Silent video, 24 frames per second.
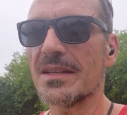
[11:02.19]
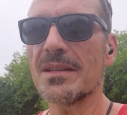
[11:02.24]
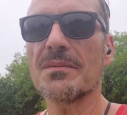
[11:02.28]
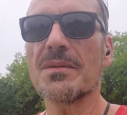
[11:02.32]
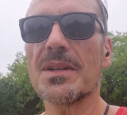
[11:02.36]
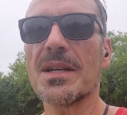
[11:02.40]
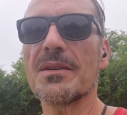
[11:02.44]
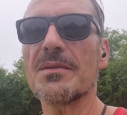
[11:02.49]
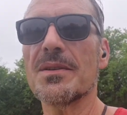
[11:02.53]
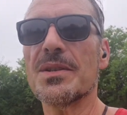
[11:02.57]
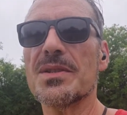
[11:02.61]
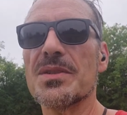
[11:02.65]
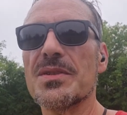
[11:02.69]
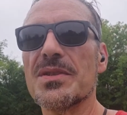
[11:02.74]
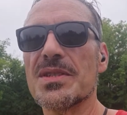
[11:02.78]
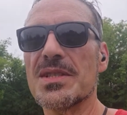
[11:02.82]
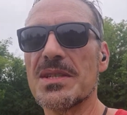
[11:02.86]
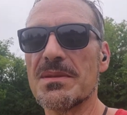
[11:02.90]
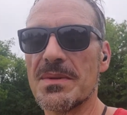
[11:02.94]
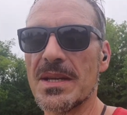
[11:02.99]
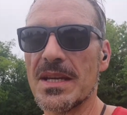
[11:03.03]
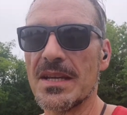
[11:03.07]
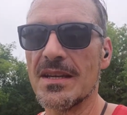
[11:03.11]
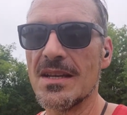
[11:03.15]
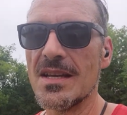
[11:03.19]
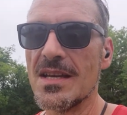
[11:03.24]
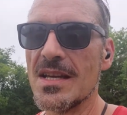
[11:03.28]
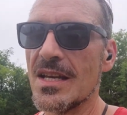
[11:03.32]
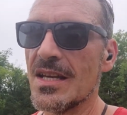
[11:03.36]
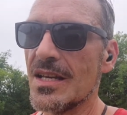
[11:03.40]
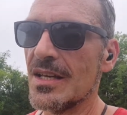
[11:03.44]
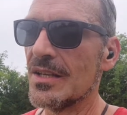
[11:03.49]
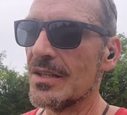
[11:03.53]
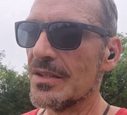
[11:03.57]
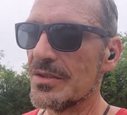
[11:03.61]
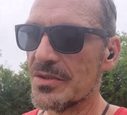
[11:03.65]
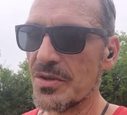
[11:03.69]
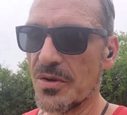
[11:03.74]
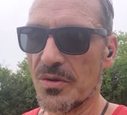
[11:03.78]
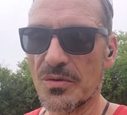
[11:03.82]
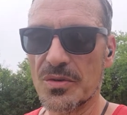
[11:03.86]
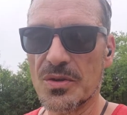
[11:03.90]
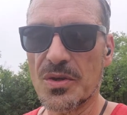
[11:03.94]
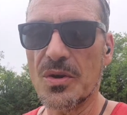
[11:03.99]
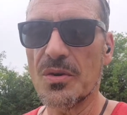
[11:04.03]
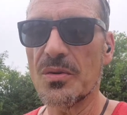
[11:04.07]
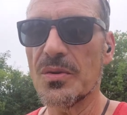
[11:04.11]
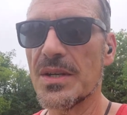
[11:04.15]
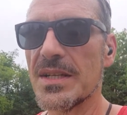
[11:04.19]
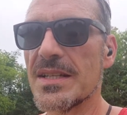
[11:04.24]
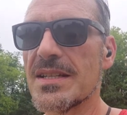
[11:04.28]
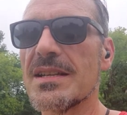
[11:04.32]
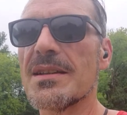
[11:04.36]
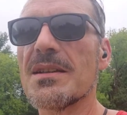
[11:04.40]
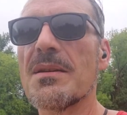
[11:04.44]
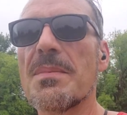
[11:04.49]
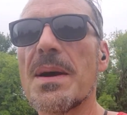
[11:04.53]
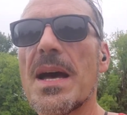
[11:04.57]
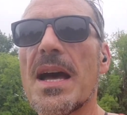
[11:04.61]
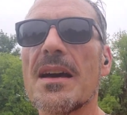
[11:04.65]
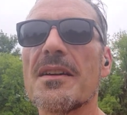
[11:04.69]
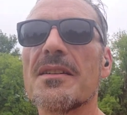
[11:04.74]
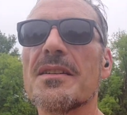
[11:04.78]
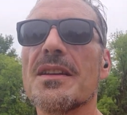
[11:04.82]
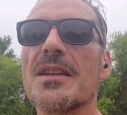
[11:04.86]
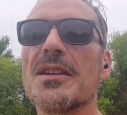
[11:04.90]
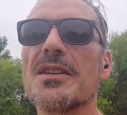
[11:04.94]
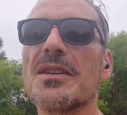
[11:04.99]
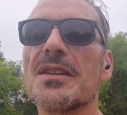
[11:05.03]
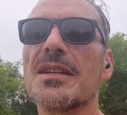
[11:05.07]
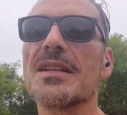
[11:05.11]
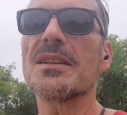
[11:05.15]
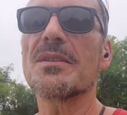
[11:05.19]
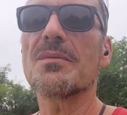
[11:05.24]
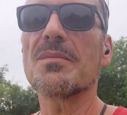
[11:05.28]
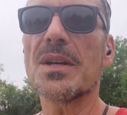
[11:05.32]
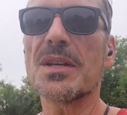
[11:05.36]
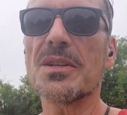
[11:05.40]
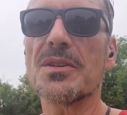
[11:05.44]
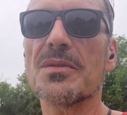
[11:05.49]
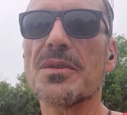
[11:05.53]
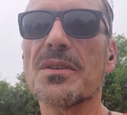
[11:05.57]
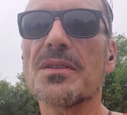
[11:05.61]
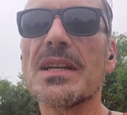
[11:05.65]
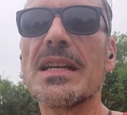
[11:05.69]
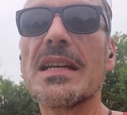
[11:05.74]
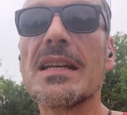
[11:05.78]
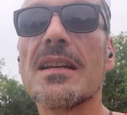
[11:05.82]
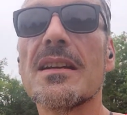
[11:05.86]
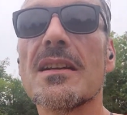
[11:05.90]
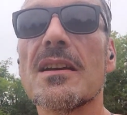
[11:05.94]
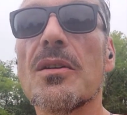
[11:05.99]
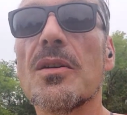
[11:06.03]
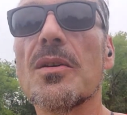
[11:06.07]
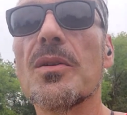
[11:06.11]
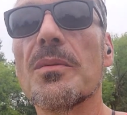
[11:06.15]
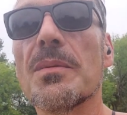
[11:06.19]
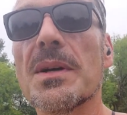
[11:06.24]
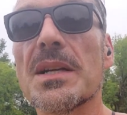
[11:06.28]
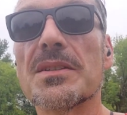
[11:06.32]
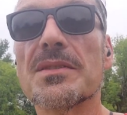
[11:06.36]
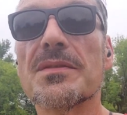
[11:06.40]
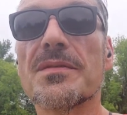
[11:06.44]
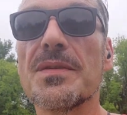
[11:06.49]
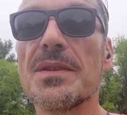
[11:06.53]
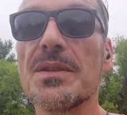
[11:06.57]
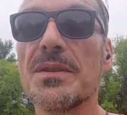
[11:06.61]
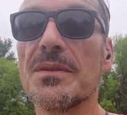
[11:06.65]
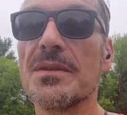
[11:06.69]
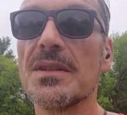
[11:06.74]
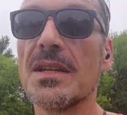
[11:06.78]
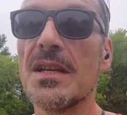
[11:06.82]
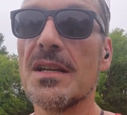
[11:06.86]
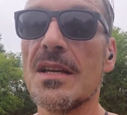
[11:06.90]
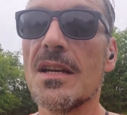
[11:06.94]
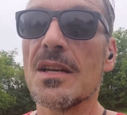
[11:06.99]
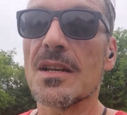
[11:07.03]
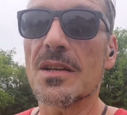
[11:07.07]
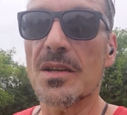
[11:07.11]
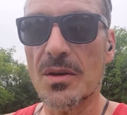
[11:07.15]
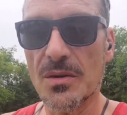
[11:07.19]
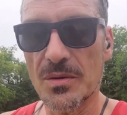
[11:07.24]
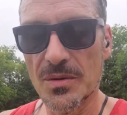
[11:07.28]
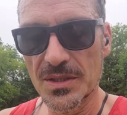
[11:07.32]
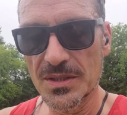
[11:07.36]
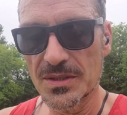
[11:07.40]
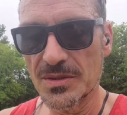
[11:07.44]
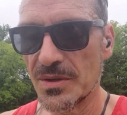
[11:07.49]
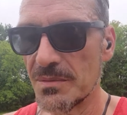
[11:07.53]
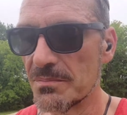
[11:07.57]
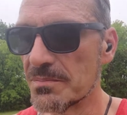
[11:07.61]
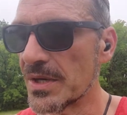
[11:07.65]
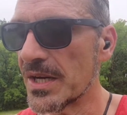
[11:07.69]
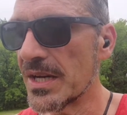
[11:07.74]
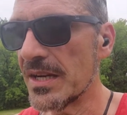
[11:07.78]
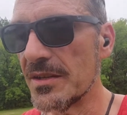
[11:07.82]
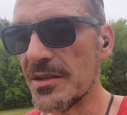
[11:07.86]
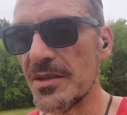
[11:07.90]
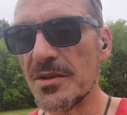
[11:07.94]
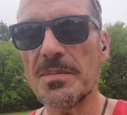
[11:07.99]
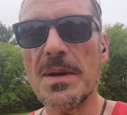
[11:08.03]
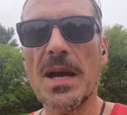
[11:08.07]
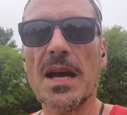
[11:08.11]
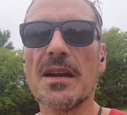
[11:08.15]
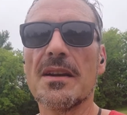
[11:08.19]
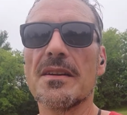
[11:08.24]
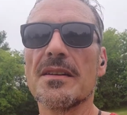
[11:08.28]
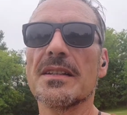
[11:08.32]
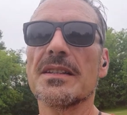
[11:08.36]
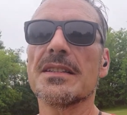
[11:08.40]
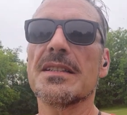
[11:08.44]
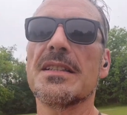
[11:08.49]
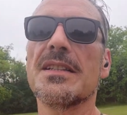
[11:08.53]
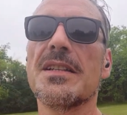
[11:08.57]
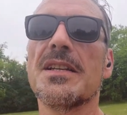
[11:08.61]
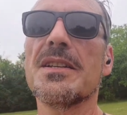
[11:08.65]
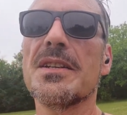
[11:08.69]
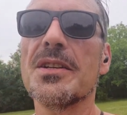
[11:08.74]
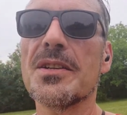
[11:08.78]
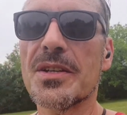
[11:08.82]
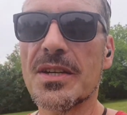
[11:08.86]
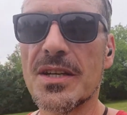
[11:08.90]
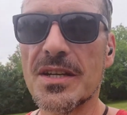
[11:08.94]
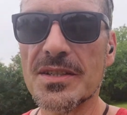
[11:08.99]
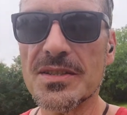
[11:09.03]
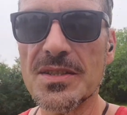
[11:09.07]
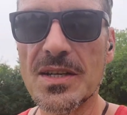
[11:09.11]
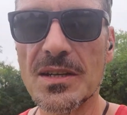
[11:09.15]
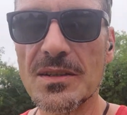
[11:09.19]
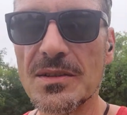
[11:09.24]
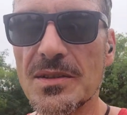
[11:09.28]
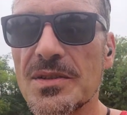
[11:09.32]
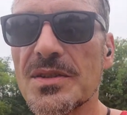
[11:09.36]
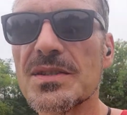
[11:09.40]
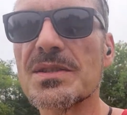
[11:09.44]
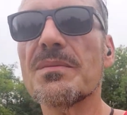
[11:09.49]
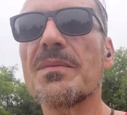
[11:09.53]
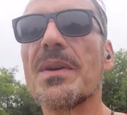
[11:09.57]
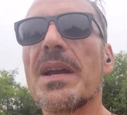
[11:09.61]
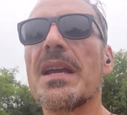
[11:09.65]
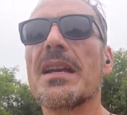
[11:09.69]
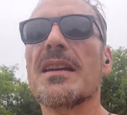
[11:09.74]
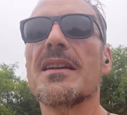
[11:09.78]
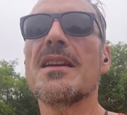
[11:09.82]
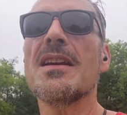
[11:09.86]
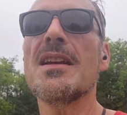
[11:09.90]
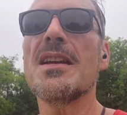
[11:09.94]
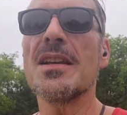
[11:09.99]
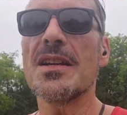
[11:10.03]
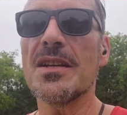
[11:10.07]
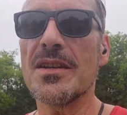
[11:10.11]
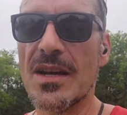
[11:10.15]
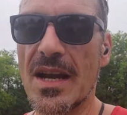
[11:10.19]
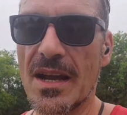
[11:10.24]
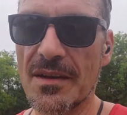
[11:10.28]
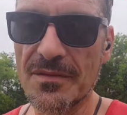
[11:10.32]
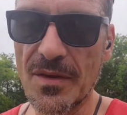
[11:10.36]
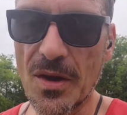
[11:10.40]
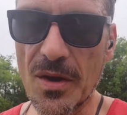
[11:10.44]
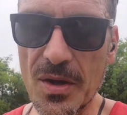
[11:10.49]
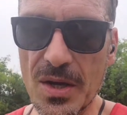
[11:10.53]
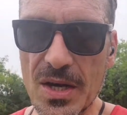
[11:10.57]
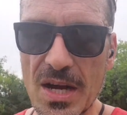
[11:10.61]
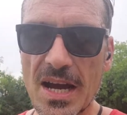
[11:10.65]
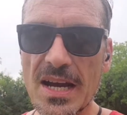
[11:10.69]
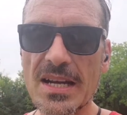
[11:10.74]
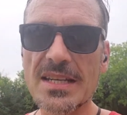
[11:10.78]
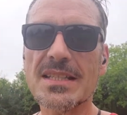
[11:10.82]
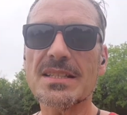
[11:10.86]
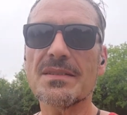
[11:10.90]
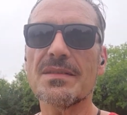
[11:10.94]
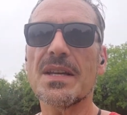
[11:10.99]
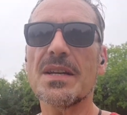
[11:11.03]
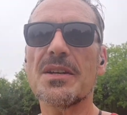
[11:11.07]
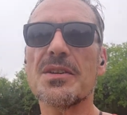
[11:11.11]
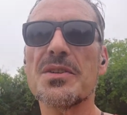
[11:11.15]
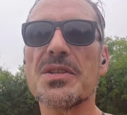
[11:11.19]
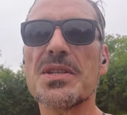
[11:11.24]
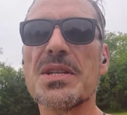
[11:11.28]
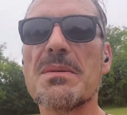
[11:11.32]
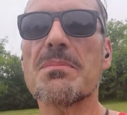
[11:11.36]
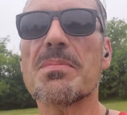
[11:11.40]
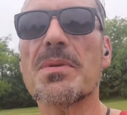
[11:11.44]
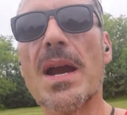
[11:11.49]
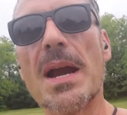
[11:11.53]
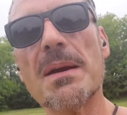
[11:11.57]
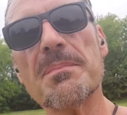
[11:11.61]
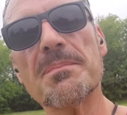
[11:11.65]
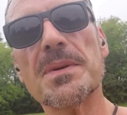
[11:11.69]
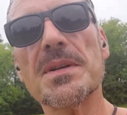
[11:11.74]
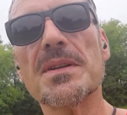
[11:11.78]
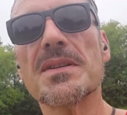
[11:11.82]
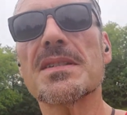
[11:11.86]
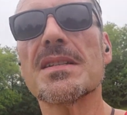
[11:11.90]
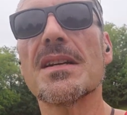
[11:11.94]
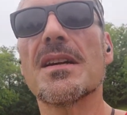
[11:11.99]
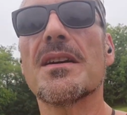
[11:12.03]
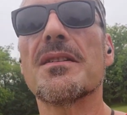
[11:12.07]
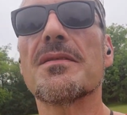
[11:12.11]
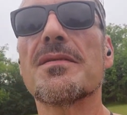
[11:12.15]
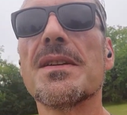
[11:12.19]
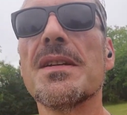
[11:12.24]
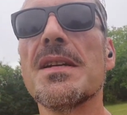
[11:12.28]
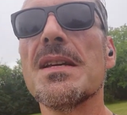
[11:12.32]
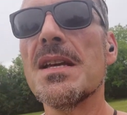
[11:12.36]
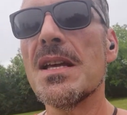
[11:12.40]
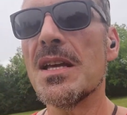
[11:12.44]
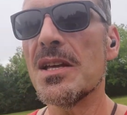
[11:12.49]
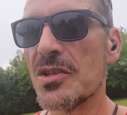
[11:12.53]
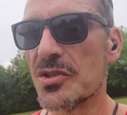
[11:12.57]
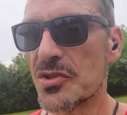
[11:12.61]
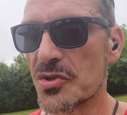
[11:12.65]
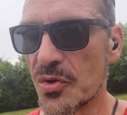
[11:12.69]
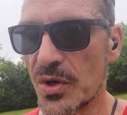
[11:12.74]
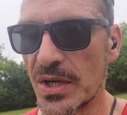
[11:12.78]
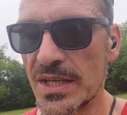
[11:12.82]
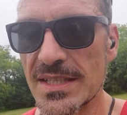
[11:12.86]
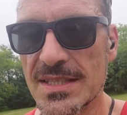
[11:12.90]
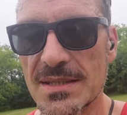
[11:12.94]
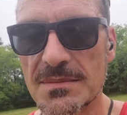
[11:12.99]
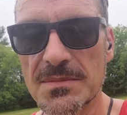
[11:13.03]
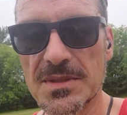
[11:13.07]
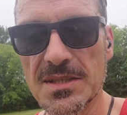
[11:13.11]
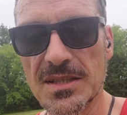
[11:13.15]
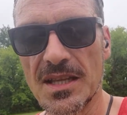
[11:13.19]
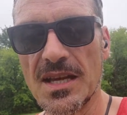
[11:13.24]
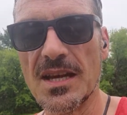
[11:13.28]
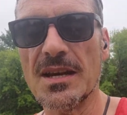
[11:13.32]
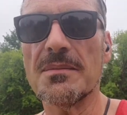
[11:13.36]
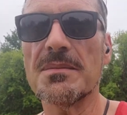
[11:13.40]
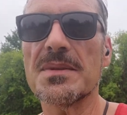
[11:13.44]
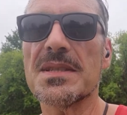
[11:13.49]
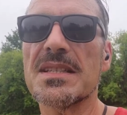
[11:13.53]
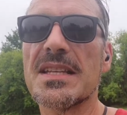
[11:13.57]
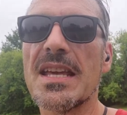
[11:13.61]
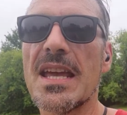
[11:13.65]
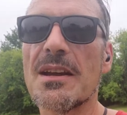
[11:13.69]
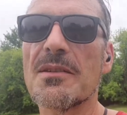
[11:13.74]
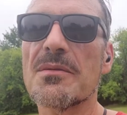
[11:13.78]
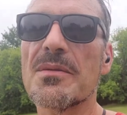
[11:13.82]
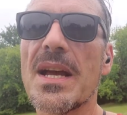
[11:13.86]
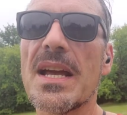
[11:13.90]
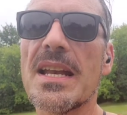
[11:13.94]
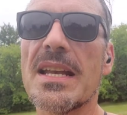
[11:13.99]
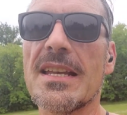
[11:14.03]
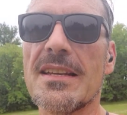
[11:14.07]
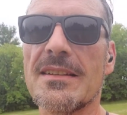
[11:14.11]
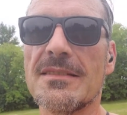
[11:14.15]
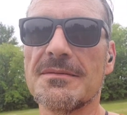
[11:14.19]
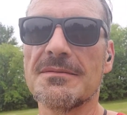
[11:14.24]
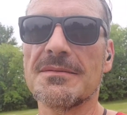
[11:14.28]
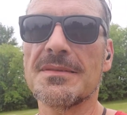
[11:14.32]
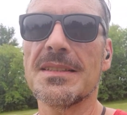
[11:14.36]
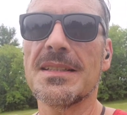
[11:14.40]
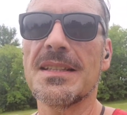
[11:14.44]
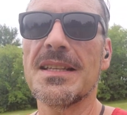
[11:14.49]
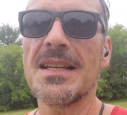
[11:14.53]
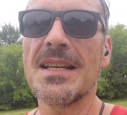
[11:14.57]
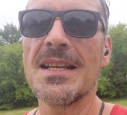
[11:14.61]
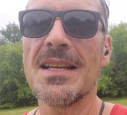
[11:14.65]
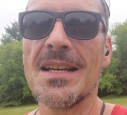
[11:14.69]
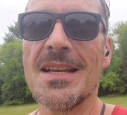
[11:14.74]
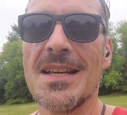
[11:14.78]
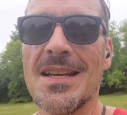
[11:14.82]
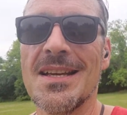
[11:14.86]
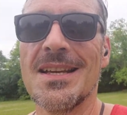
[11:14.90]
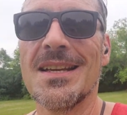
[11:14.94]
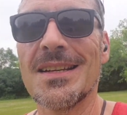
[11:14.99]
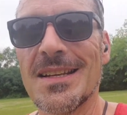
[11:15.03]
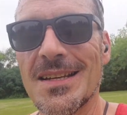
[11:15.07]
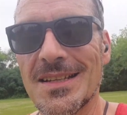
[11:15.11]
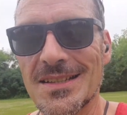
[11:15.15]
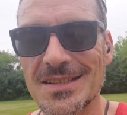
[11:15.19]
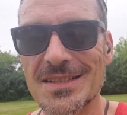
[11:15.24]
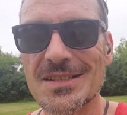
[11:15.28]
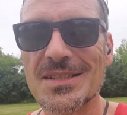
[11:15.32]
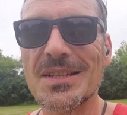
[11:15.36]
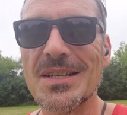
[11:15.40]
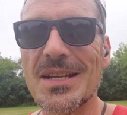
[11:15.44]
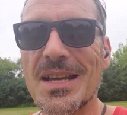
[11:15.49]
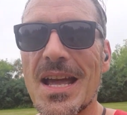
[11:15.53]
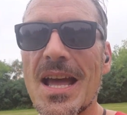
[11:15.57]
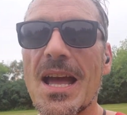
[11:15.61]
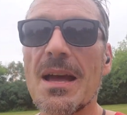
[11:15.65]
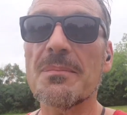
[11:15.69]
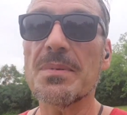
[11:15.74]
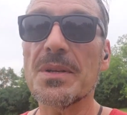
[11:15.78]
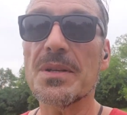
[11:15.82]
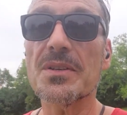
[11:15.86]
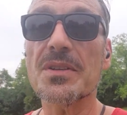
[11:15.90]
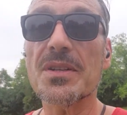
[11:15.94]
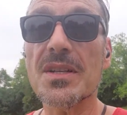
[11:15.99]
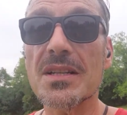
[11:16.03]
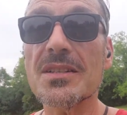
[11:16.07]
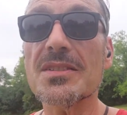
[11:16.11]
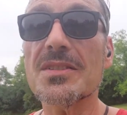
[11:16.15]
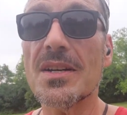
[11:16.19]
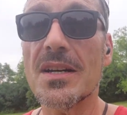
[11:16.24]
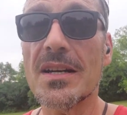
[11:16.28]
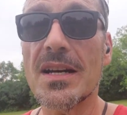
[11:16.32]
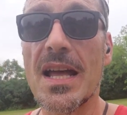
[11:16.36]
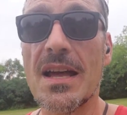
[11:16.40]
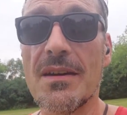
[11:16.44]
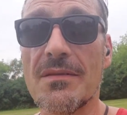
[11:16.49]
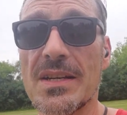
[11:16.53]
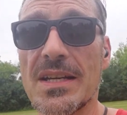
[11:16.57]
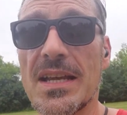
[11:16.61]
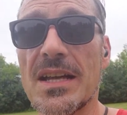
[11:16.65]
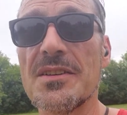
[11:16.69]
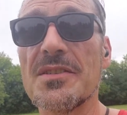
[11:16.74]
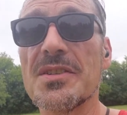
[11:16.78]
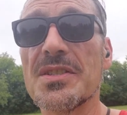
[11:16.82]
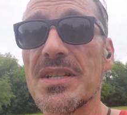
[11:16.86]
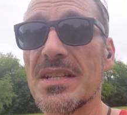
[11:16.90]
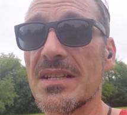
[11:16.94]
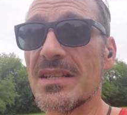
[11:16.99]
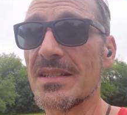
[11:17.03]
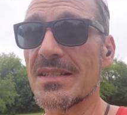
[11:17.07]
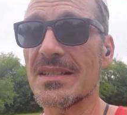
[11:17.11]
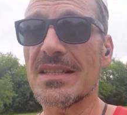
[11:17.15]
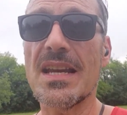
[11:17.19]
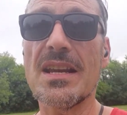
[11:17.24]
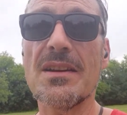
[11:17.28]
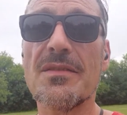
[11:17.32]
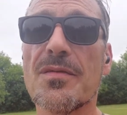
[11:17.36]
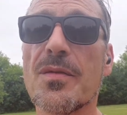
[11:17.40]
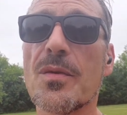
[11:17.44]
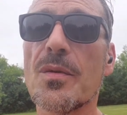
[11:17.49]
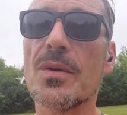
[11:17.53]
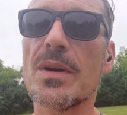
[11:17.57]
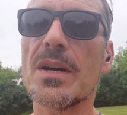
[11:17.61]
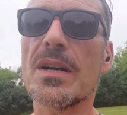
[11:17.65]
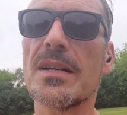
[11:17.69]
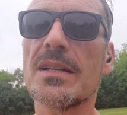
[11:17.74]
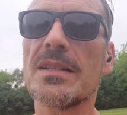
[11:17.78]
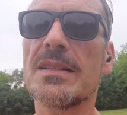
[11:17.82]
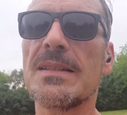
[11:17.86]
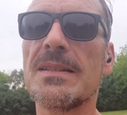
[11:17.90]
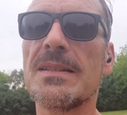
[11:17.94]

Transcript: than what it was used to be. Don't go into the pattern that you did when you were eating a whole bunch of food. Go into a brand new pattern. You're gonna start losing weight. You're gonna have all kinds of energy. Prep yourself. Join some clubs. Get ready. Because it's gonna happen. You're gonna start having energy. Day four,